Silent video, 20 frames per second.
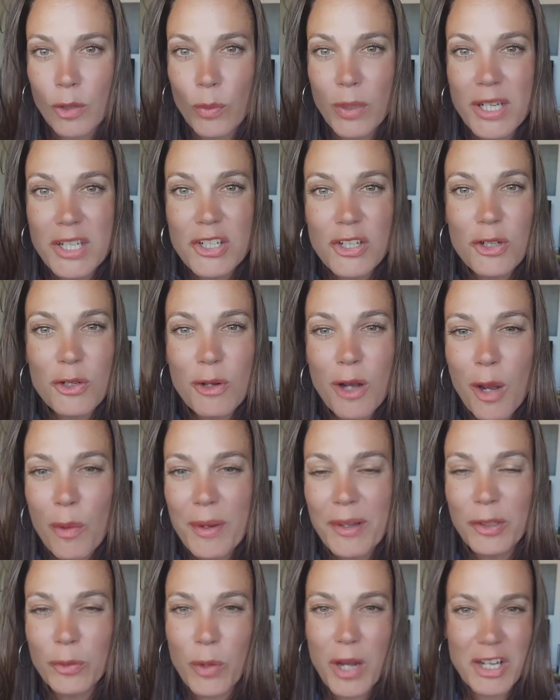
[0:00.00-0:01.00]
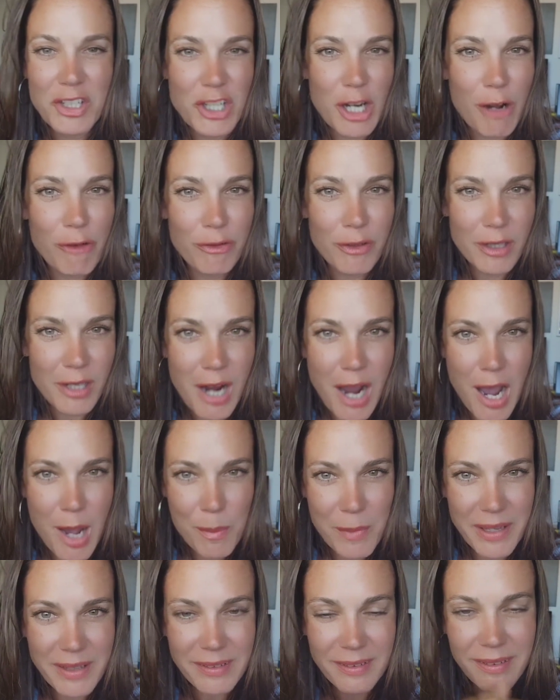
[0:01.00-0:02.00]
We do always watch out for
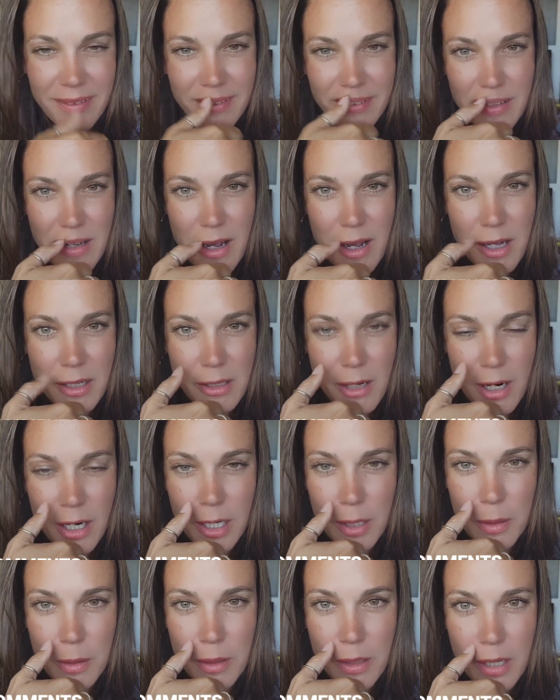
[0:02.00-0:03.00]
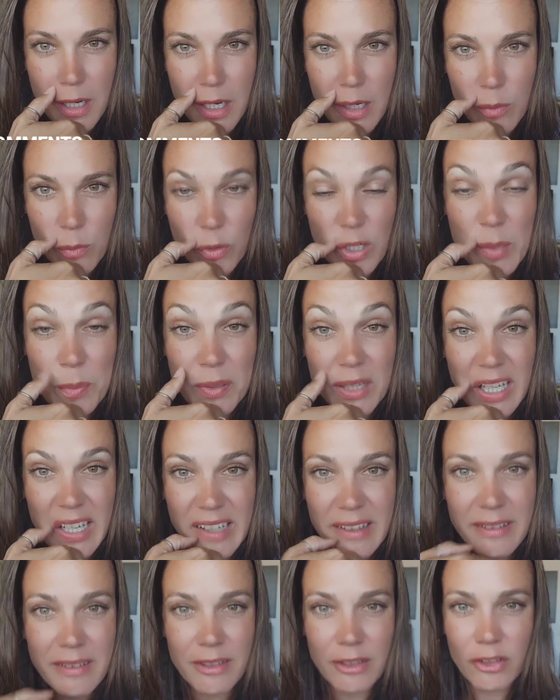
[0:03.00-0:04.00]
comments on our
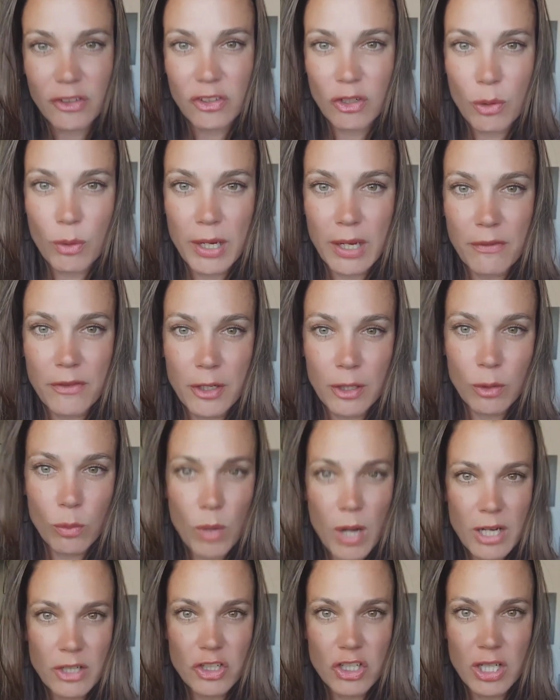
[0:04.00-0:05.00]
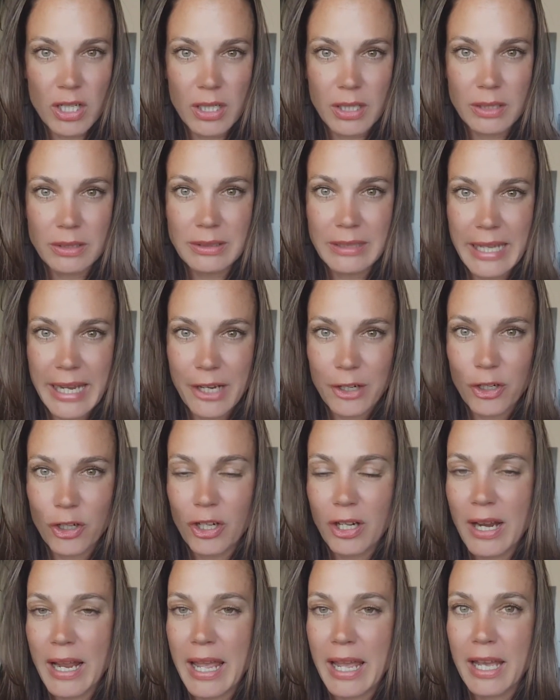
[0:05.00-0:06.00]
replays. So if you're watching
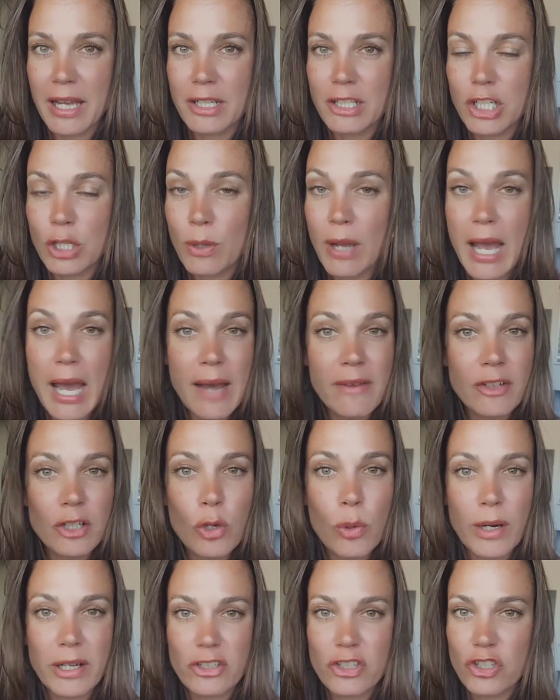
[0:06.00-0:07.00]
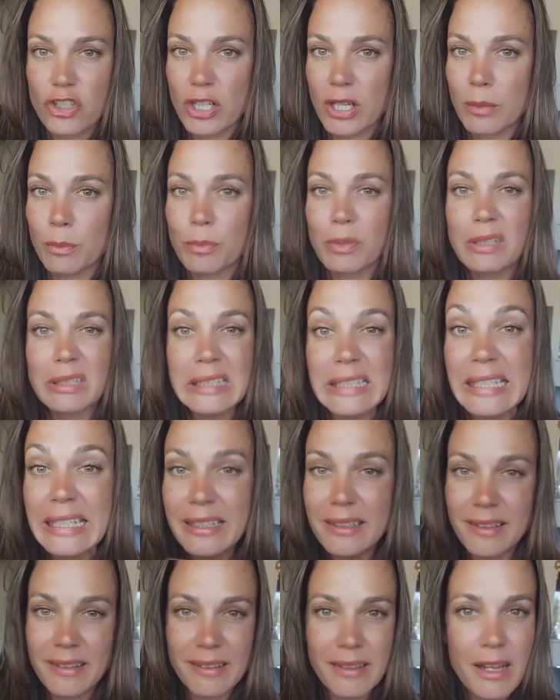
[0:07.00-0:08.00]
later and you have a question,
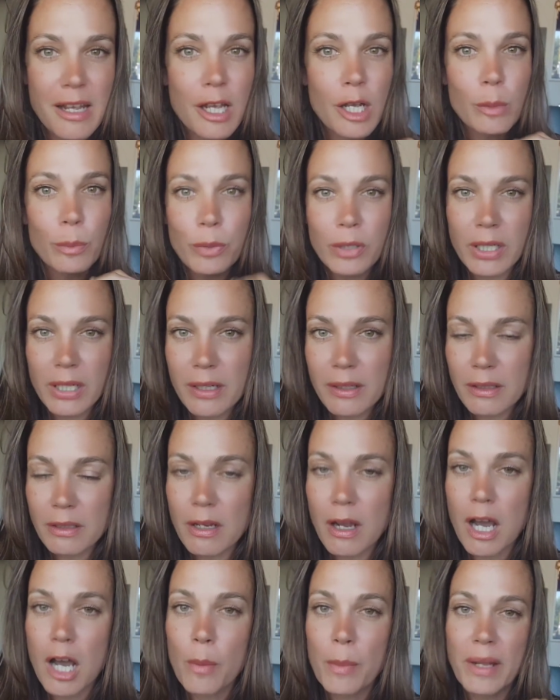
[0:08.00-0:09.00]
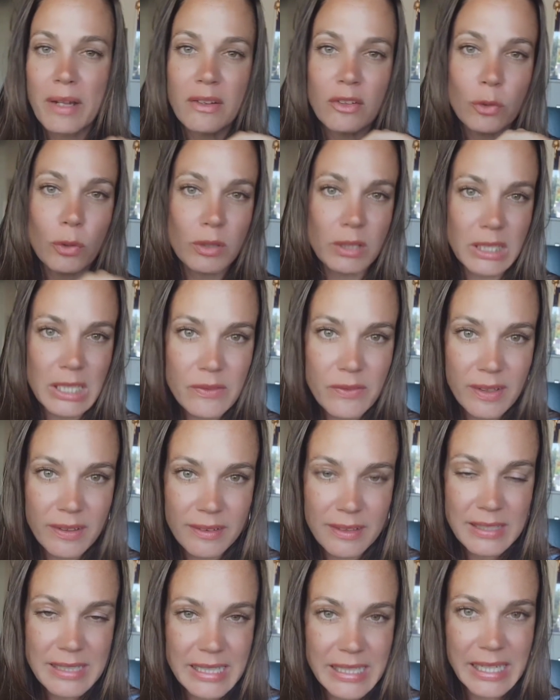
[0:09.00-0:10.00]
please put it in the comments or leave
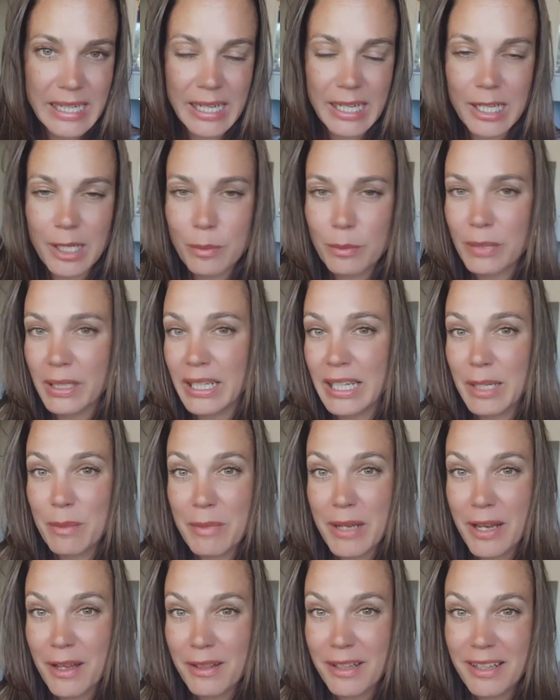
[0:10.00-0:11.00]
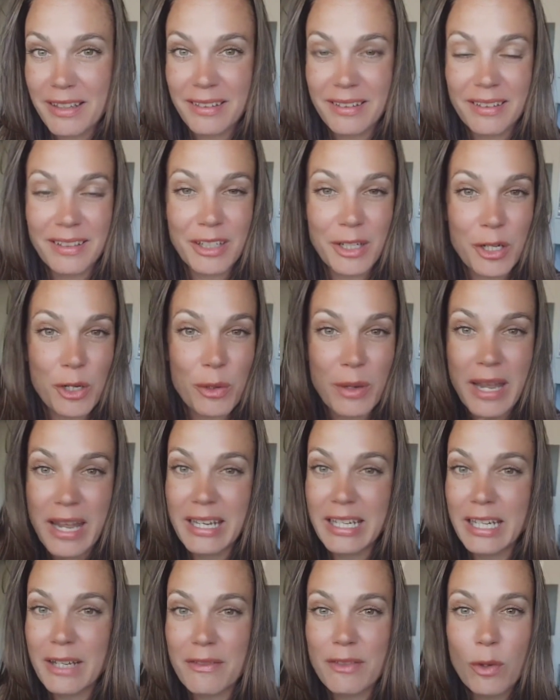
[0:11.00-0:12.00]
us a DM, email us,
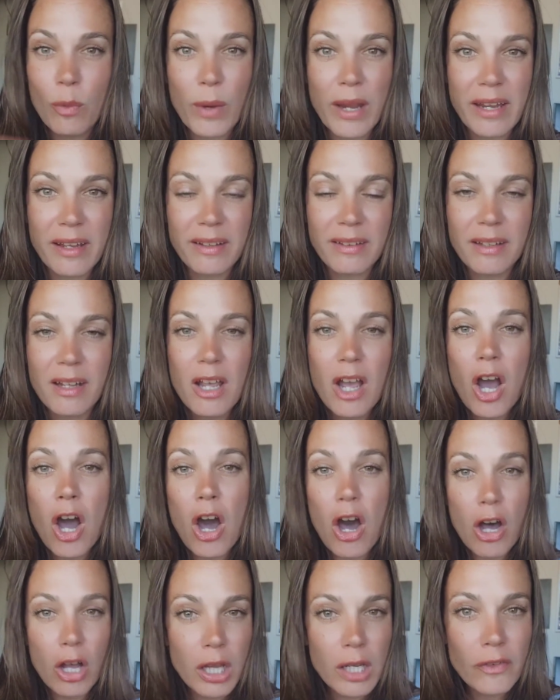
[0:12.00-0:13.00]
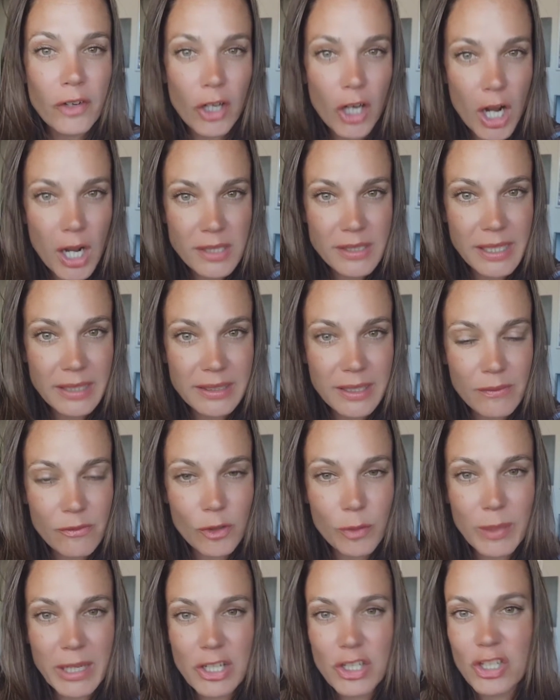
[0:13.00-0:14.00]
any of the ways. All of our contact
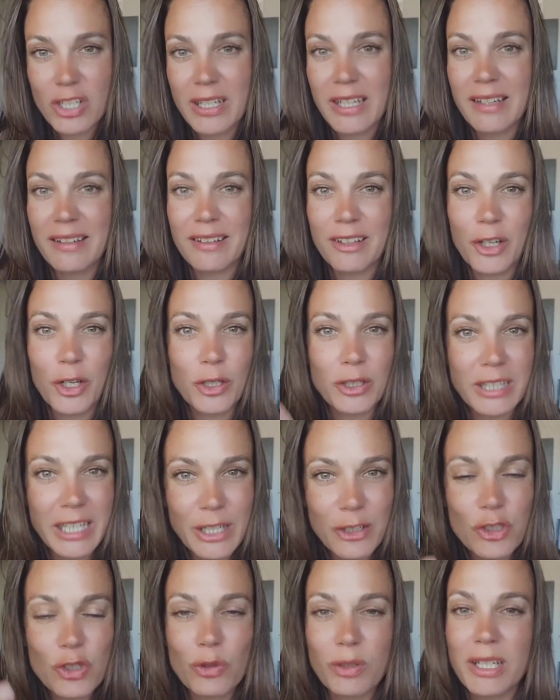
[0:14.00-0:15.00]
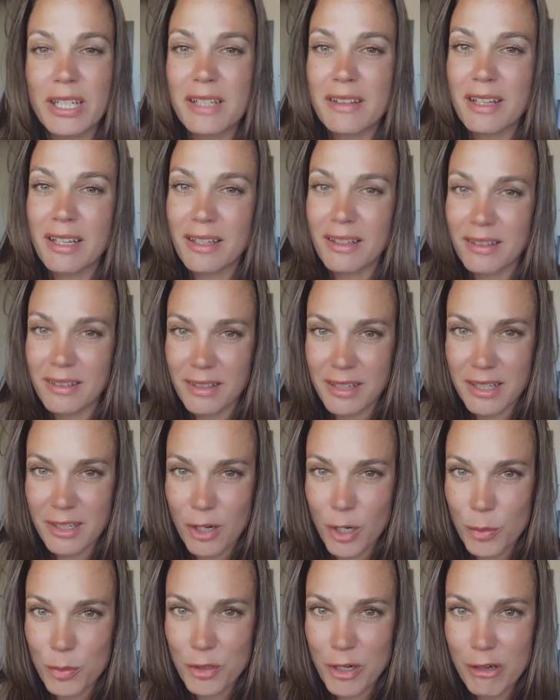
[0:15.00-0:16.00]
information is in our link tree that is
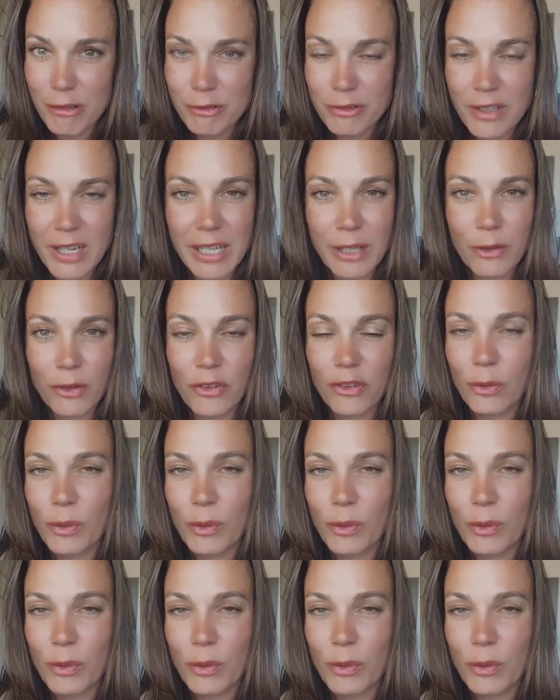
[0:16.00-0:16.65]
in our profile.